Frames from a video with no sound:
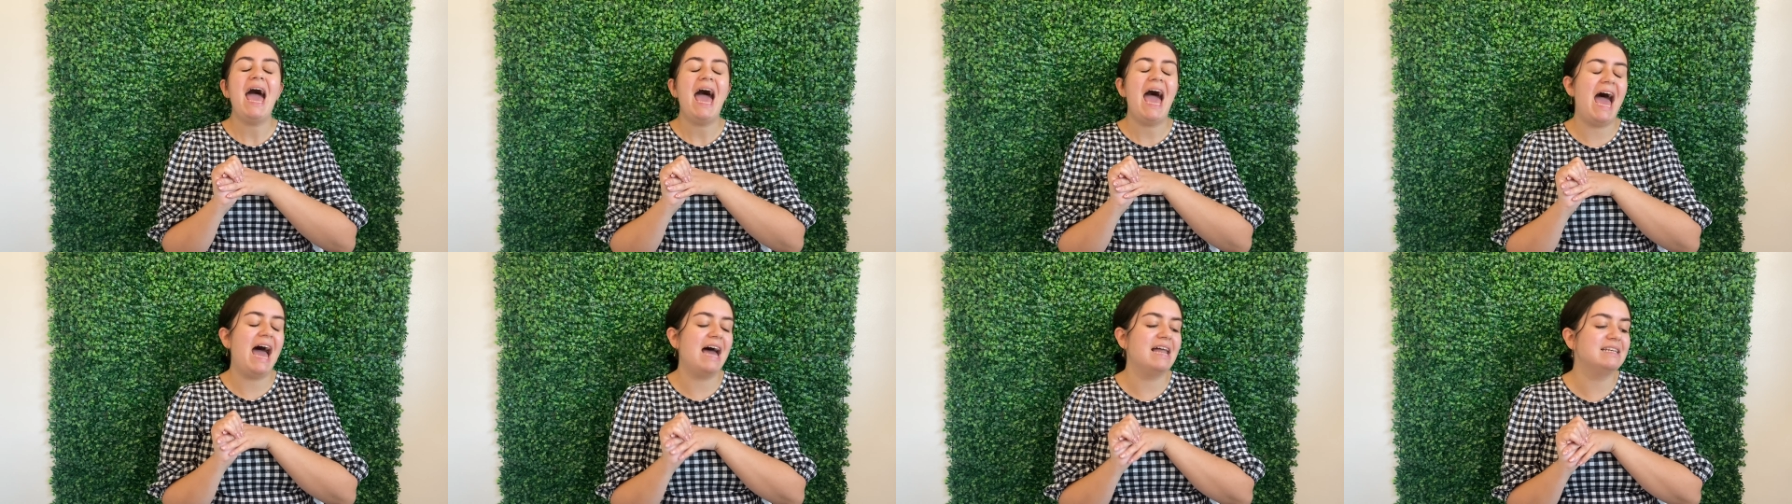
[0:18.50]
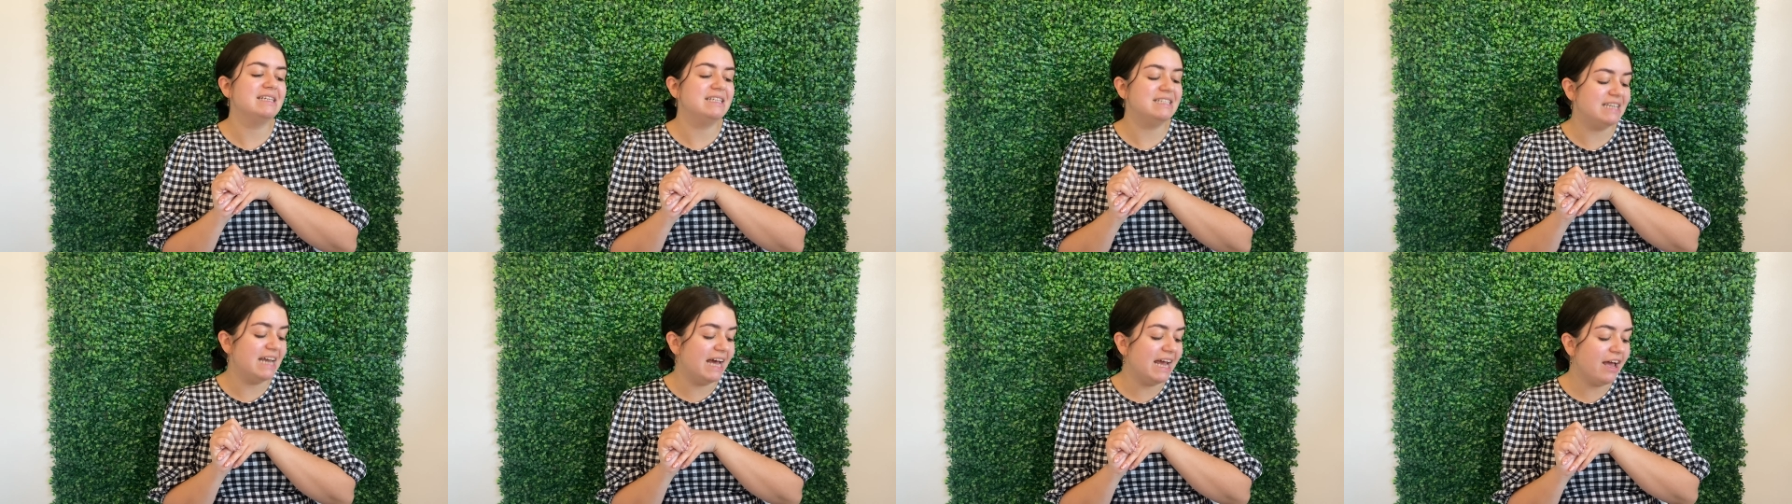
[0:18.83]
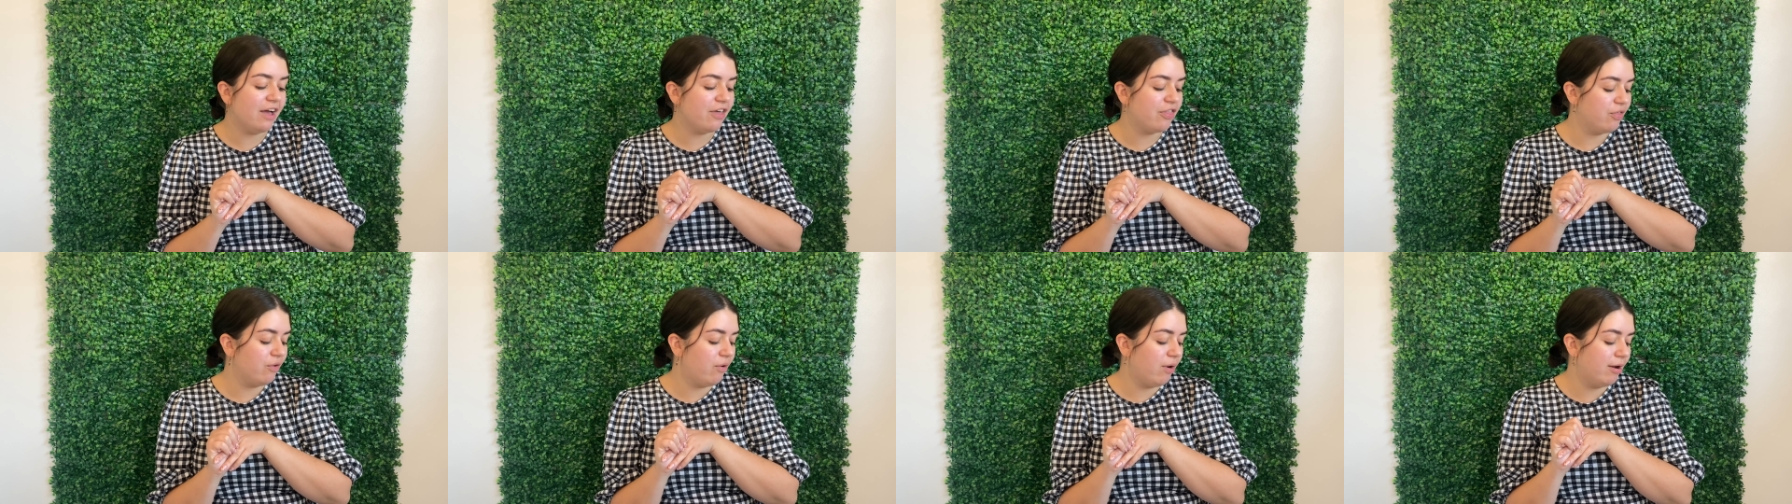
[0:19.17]
and today
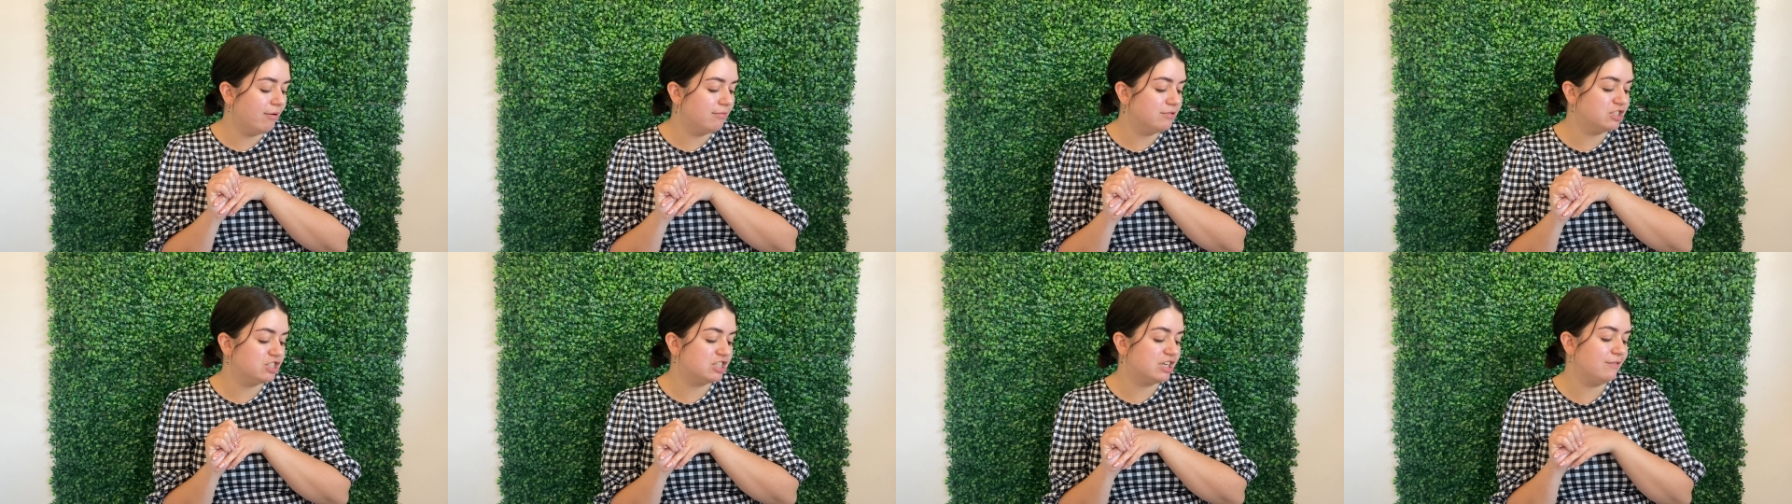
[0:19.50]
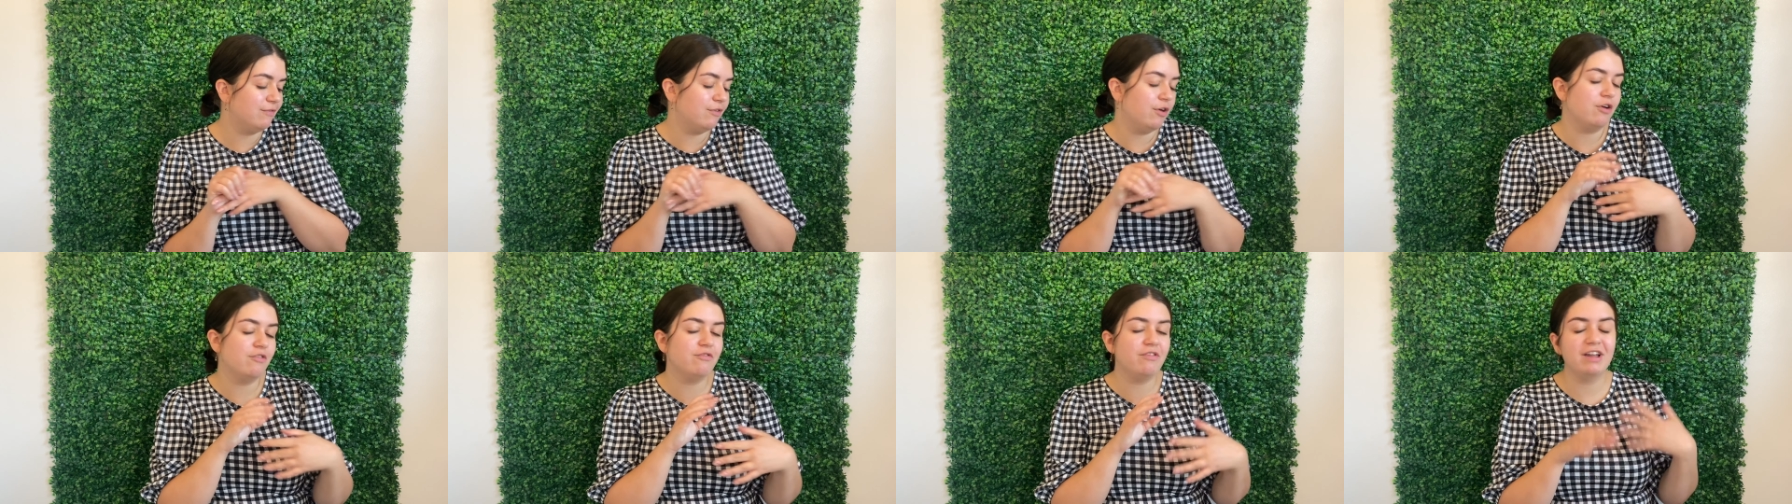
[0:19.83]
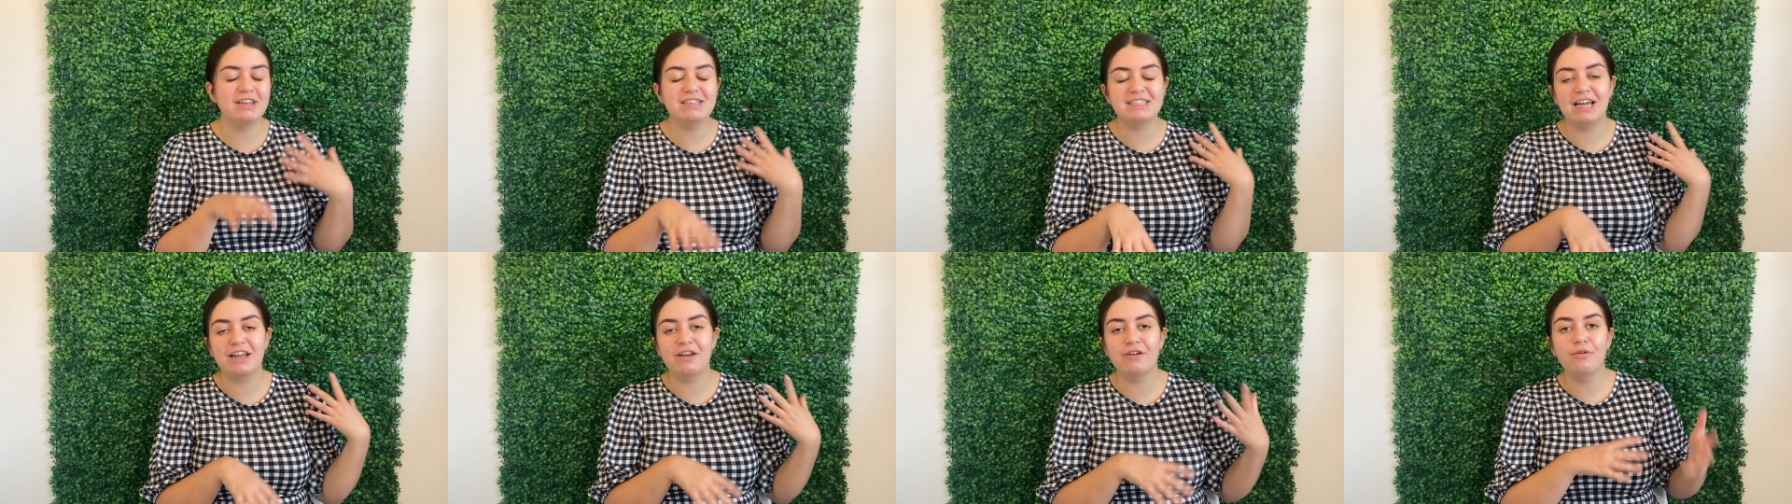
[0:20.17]
I thought I would just give you a
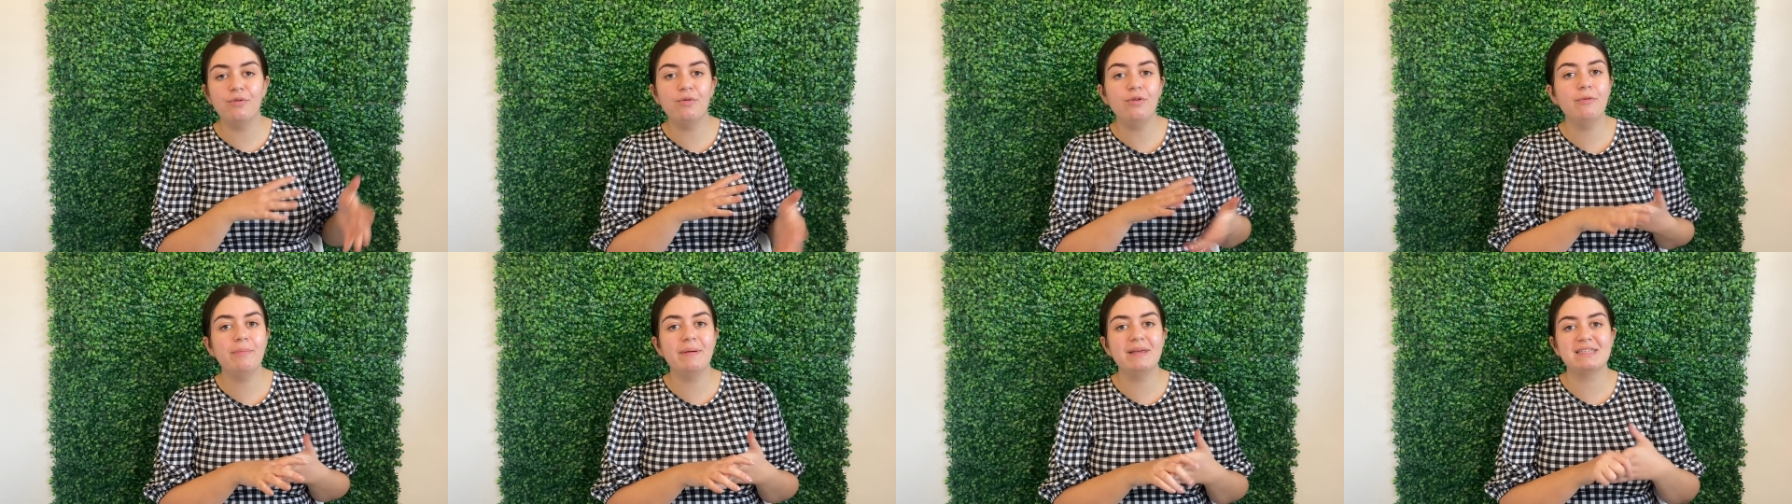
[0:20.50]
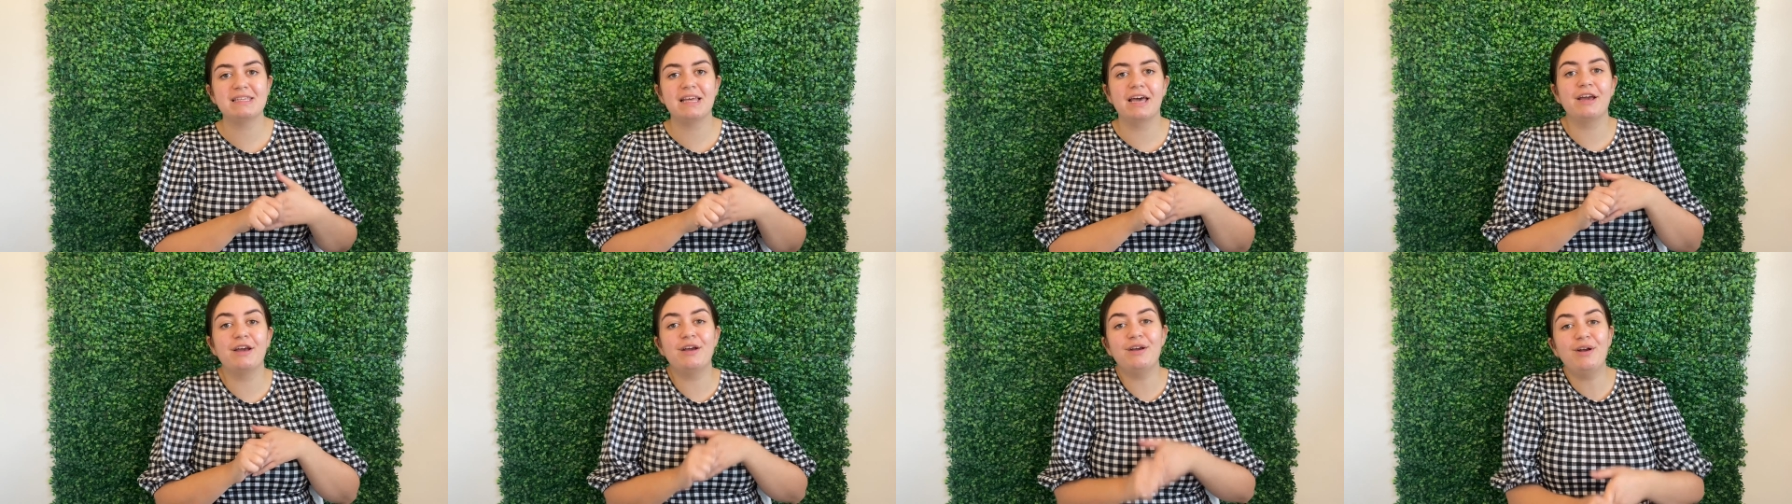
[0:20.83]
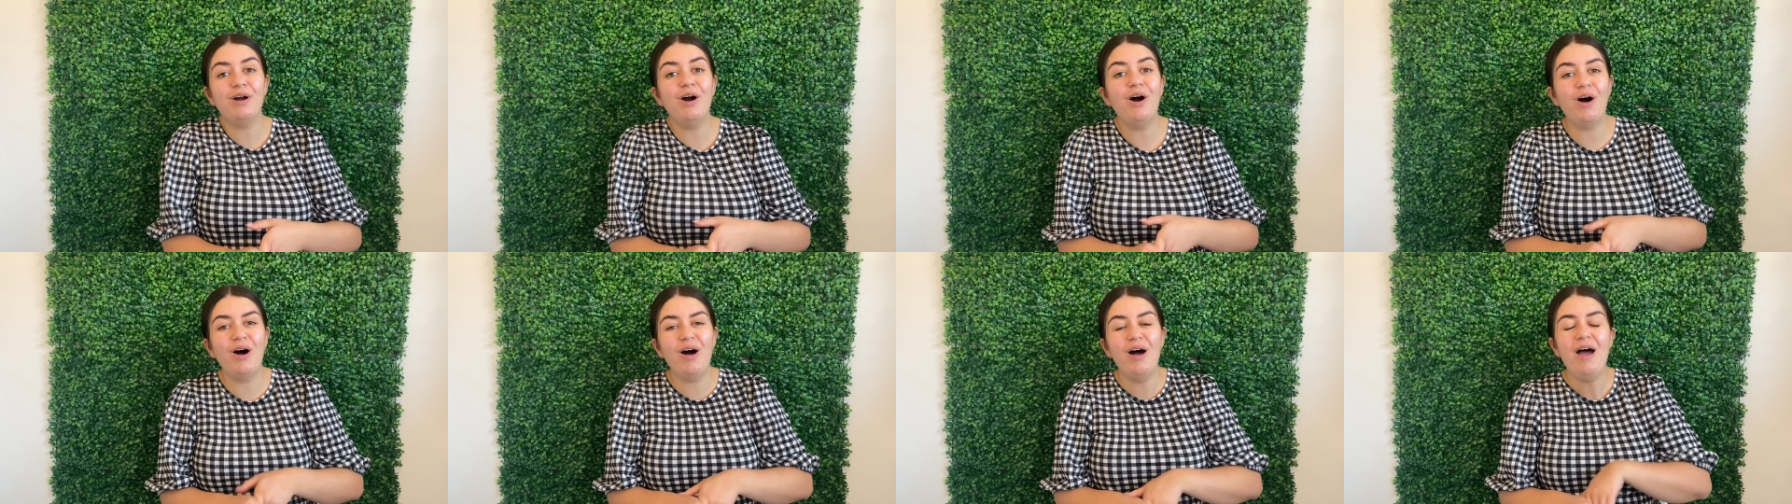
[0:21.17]
rundown on all the bits that I
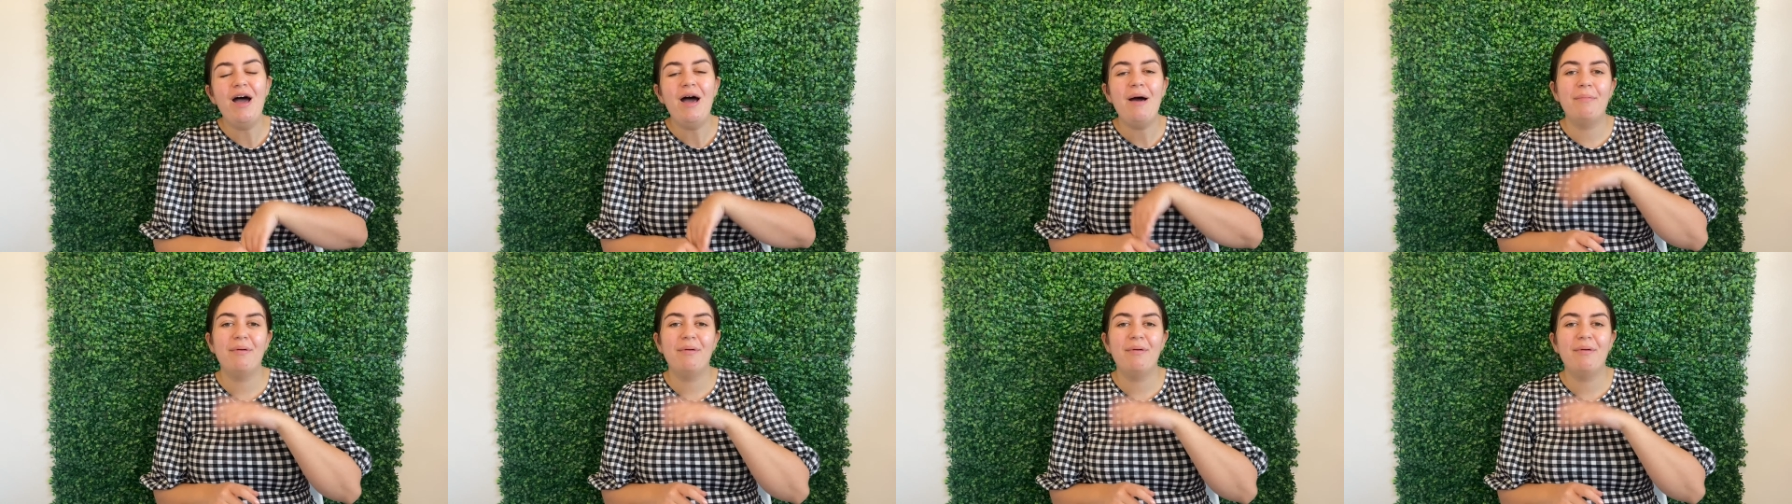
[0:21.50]
got.